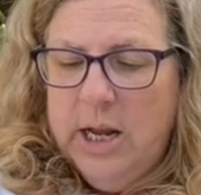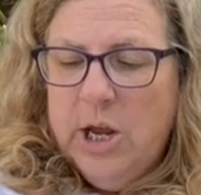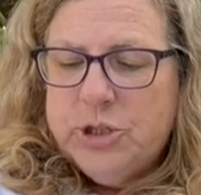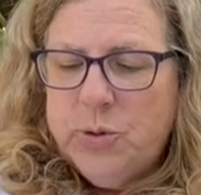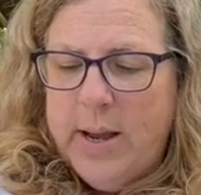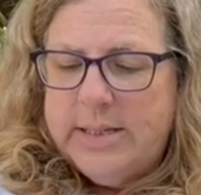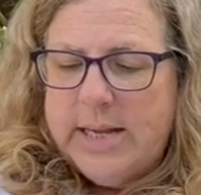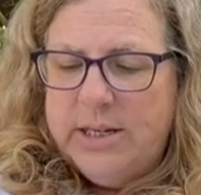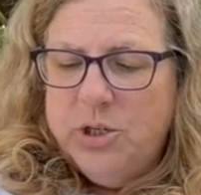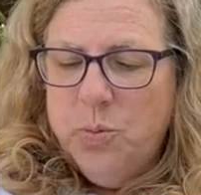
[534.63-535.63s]
So I
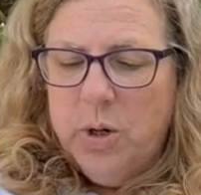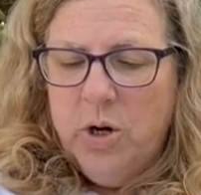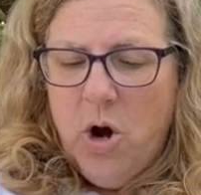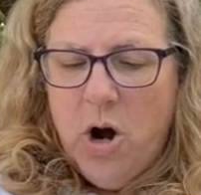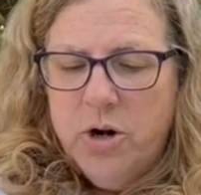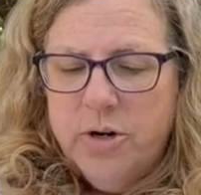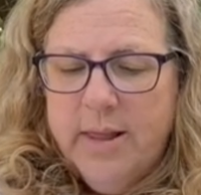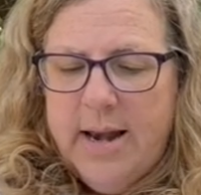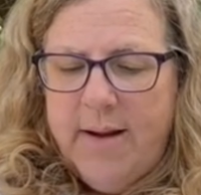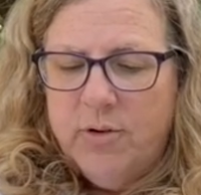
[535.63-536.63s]
set to work harder
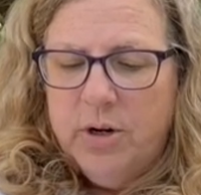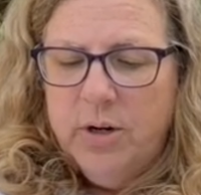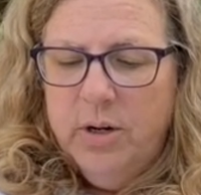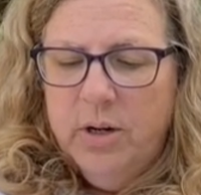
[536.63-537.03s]
than ever.